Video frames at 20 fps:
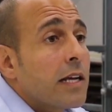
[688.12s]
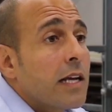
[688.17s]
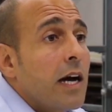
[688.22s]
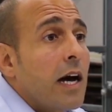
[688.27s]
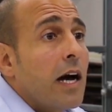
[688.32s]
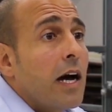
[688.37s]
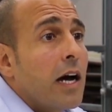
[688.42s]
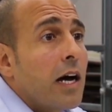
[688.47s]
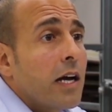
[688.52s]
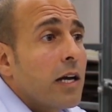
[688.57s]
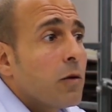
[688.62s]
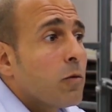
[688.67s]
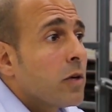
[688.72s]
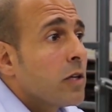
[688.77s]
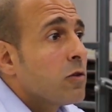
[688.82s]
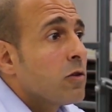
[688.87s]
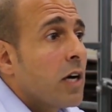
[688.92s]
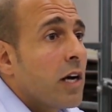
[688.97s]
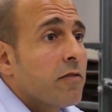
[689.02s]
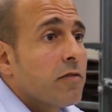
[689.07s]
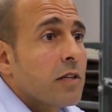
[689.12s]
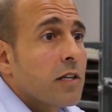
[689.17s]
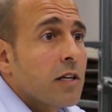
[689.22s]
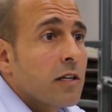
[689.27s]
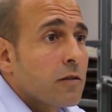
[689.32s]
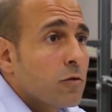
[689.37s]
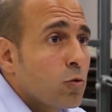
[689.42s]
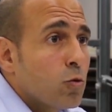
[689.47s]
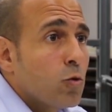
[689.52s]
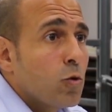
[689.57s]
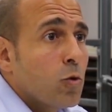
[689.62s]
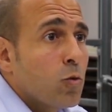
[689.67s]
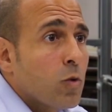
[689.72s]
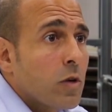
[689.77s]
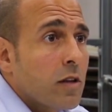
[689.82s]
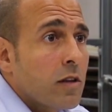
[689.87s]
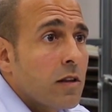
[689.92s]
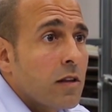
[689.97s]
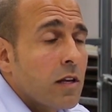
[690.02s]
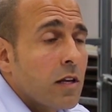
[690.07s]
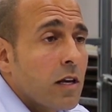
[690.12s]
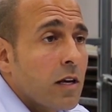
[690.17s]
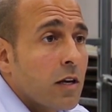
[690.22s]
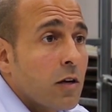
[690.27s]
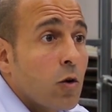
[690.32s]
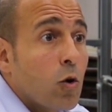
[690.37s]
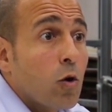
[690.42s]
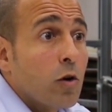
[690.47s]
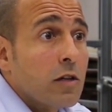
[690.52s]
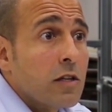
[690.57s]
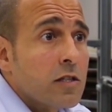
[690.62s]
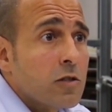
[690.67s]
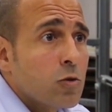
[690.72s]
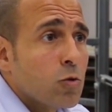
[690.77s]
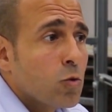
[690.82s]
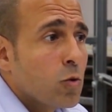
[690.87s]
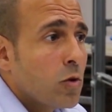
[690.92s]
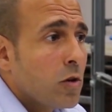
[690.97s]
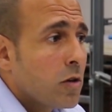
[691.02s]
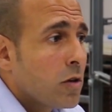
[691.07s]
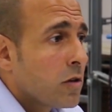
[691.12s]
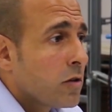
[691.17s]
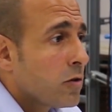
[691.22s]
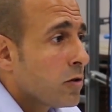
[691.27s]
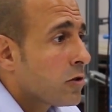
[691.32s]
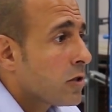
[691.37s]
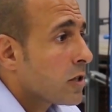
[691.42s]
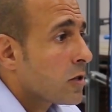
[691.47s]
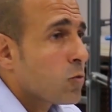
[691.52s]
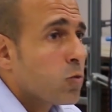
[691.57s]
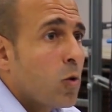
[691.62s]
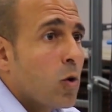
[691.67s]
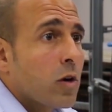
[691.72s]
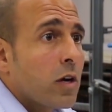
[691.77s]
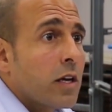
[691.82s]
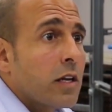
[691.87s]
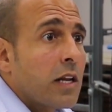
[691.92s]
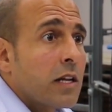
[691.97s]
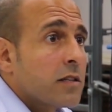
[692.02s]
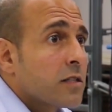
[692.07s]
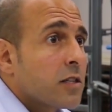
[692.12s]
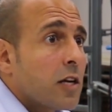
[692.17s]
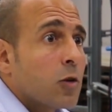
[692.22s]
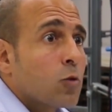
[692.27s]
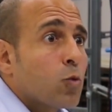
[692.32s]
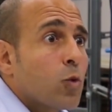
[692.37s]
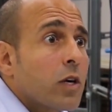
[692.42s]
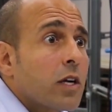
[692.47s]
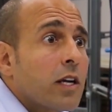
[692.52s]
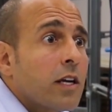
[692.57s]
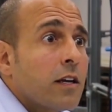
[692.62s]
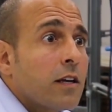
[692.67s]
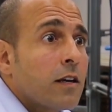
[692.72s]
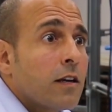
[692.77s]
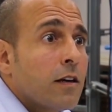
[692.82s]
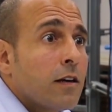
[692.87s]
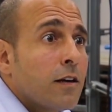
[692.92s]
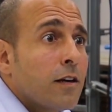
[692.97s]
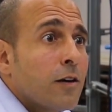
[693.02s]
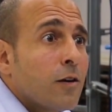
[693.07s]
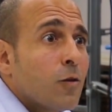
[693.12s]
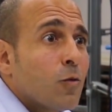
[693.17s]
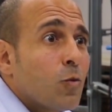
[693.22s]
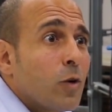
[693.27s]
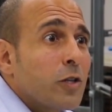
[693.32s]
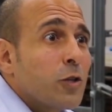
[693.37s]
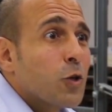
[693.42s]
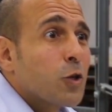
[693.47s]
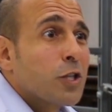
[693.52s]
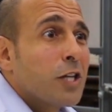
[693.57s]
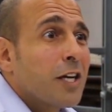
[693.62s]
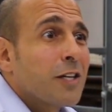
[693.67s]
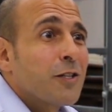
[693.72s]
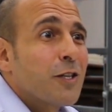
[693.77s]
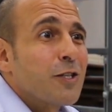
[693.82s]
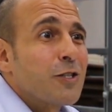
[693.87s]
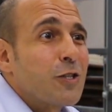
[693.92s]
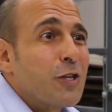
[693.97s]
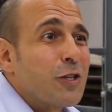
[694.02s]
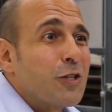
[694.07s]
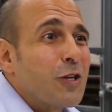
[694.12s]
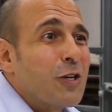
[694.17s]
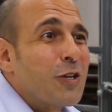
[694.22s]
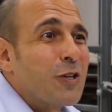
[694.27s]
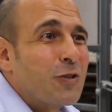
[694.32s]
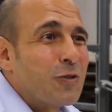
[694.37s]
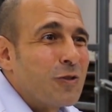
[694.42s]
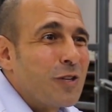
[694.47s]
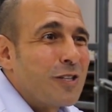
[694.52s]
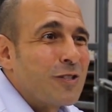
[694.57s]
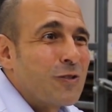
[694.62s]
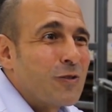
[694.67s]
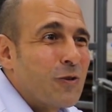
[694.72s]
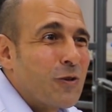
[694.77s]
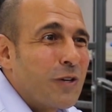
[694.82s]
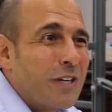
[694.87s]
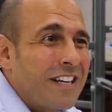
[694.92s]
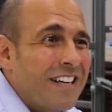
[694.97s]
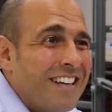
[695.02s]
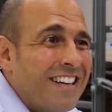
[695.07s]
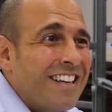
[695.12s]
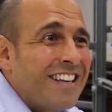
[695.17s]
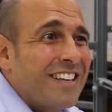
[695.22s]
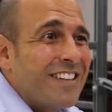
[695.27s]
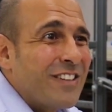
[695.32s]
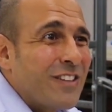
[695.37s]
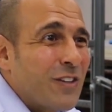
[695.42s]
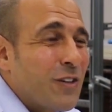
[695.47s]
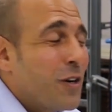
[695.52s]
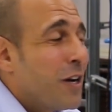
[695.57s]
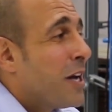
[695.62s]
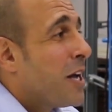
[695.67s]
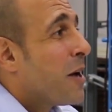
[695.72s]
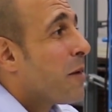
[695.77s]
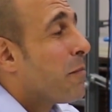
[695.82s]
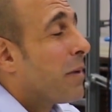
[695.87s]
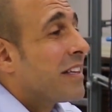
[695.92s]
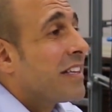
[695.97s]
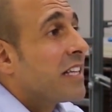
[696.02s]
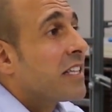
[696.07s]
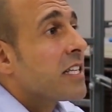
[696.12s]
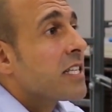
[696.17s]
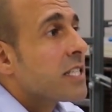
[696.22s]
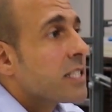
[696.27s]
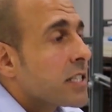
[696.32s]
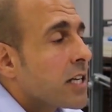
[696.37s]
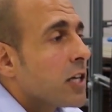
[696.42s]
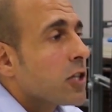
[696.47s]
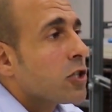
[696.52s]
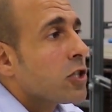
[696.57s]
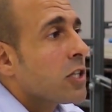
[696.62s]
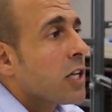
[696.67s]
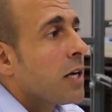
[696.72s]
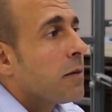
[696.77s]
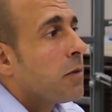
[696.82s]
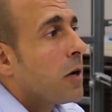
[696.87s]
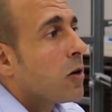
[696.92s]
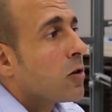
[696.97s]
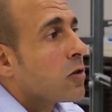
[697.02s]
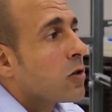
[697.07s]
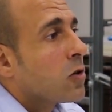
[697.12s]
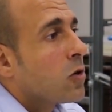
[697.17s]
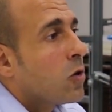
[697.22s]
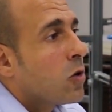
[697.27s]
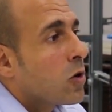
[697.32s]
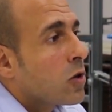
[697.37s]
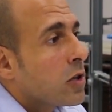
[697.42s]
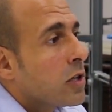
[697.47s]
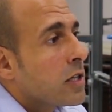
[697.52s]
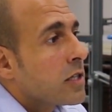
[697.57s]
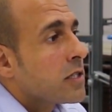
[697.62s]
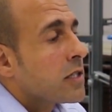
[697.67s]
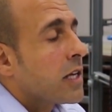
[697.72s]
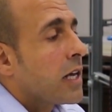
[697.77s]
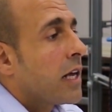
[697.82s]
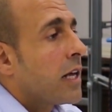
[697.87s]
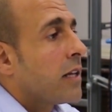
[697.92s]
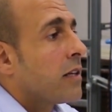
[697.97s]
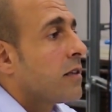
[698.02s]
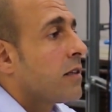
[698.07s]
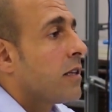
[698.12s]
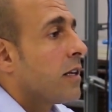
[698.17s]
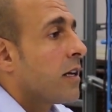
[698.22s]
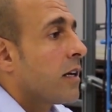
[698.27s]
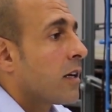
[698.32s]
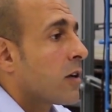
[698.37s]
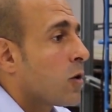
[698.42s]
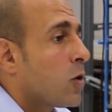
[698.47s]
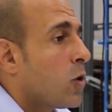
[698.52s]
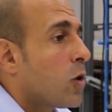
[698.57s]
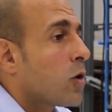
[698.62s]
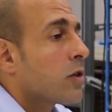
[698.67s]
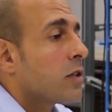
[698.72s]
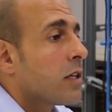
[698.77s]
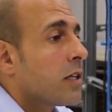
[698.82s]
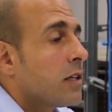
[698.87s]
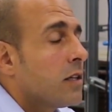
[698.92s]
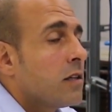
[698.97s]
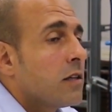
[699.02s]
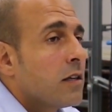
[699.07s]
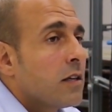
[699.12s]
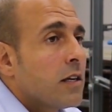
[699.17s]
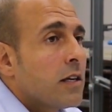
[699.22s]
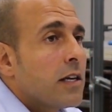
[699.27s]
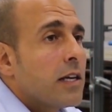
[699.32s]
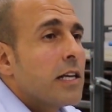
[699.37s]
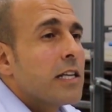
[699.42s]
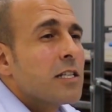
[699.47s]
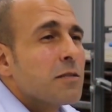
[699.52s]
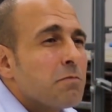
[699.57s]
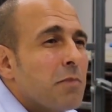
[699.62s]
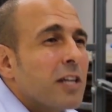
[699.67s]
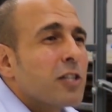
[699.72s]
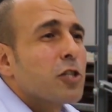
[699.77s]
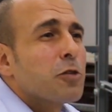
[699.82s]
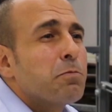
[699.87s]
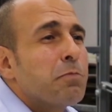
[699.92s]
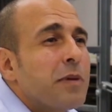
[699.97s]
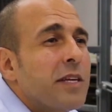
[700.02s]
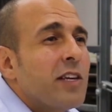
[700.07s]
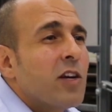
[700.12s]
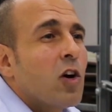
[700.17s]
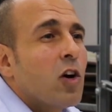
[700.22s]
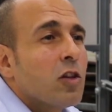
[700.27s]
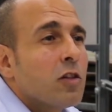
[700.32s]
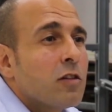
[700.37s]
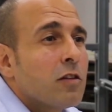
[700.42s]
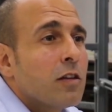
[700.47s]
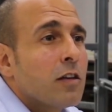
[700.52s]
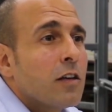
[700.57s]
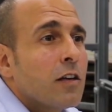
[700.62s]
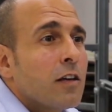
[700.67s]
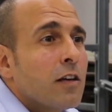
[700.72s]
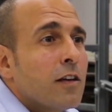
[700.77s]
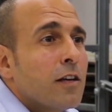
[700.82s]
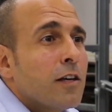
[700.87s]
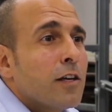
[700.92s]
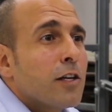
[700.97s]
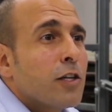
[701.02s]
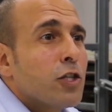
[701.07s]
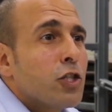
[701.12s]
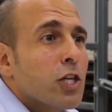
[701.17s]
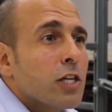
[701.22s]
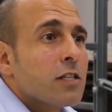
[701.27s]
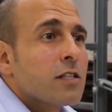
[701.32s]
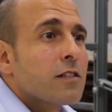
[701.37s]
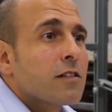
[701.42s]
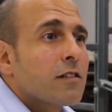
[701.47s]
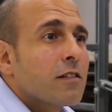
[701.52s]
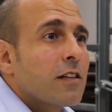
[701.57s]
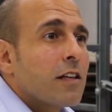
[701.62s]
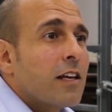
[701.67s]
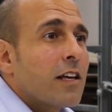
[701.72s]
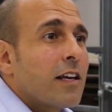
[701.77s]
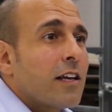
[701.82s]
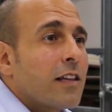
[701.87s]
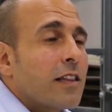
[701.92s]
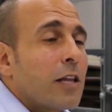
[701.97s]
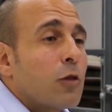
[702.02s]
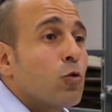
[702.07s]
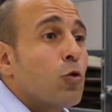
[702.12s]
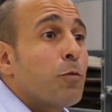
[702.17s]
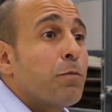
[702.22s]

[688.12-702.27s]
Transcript: guy, when you have the tool with the cordless tool, you just walk in and start working. When you're done, just return it to the store. But the discussion about cordless and corded is much beyond just the tool